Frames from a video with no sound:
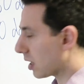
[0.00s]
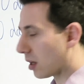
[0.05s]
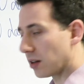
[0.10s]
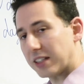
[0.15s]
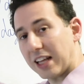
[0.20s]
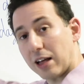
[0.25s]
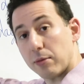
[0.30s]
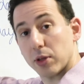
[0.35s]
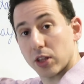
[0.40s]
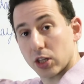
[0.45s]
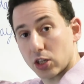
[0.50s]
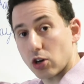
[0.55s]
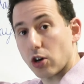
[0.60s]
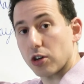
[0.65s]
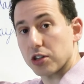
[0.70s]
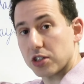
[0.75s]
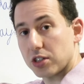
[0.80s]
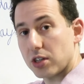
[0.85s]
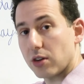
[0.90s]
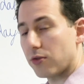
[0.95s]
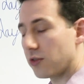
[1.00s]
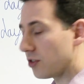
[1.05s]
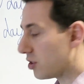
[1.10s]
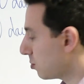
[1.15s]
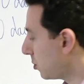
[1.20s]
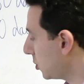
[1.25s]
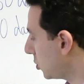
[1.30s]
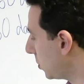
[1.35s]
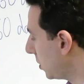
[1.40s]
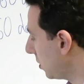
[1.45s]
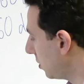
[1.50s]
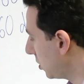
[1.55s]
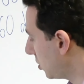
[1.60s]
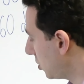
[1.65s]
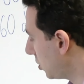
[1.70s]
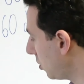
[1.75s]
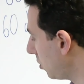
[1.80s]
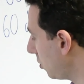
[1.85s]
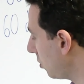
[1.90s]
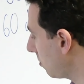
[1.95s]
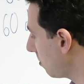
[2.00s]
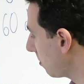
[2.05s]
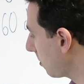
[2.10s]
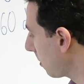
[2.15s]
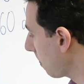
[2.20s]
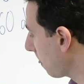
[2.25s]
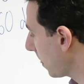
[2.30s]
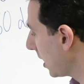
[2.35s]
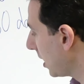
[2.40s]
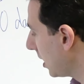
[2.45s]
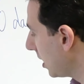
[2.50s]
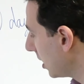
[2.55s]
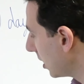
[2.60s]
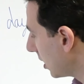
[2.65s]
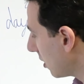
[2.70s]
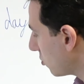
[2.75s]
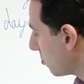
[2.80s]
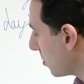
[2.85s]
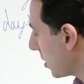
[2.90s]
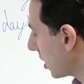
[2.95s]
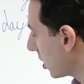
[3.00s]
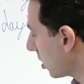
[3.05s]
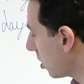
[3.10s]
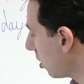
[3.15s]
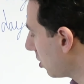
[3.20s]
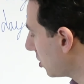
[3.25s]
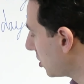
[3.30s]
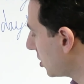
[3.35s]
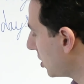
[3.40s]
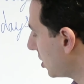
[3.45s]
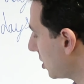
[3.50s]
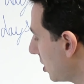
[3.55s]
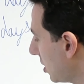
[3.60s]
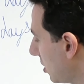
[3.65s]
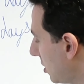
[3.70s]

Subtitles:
that'll tell me the cost difference between the two. Gives me a cost